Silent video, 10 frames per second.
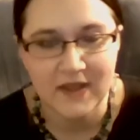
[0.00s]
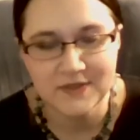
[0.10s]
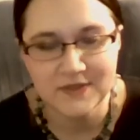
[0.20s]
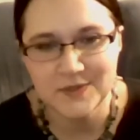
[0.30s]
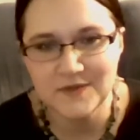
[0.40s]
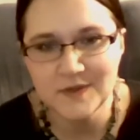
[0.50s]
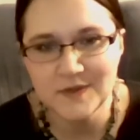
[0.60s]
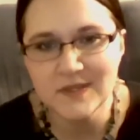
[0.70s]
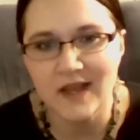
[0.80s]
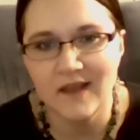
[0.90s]
So she views
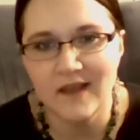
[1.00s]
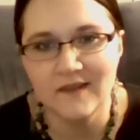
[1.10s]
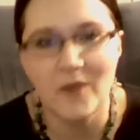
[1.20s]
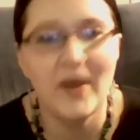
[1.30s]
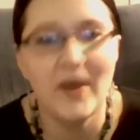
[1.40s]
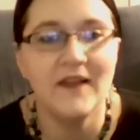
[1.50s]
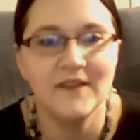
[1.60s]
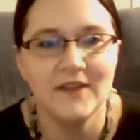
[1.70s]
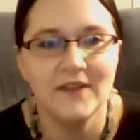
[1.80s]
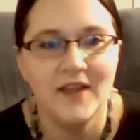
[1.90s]
it as a
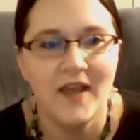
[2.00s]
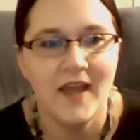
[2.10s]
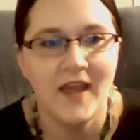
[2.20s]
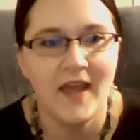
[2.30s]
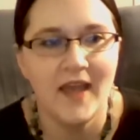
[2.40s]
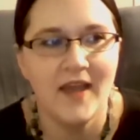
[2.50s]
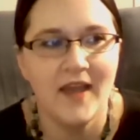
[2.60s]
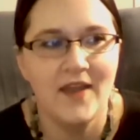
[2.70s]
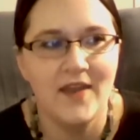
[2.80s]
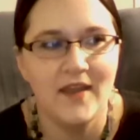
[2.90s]
puzzle
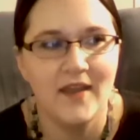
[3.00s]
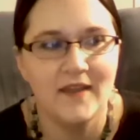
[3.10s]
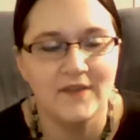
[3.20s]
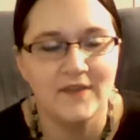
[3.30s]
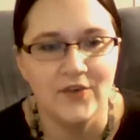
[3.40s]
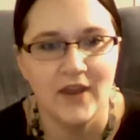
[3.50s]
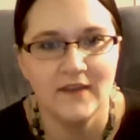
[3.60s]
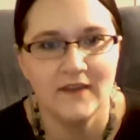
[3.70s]
and it's great.